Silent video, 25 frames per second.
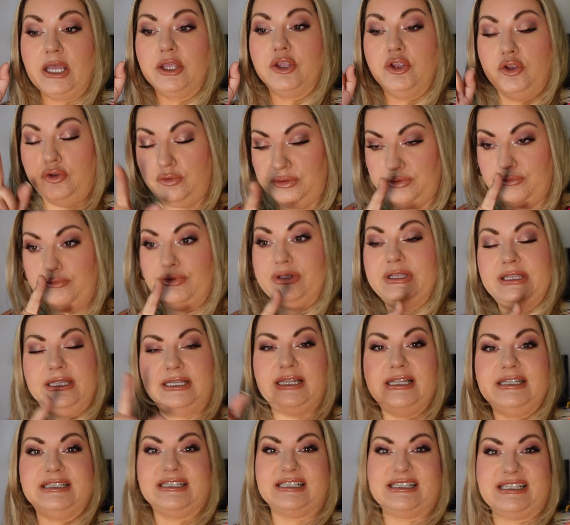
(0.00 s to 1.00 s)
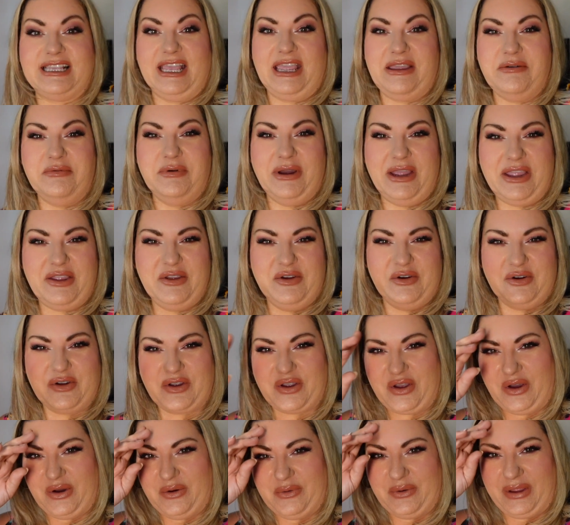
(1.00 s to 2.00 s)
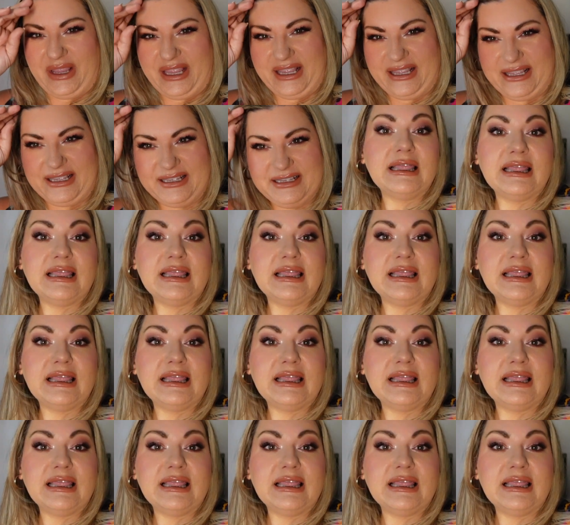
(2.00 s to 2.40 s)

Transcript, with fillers: you really need to see where you're going.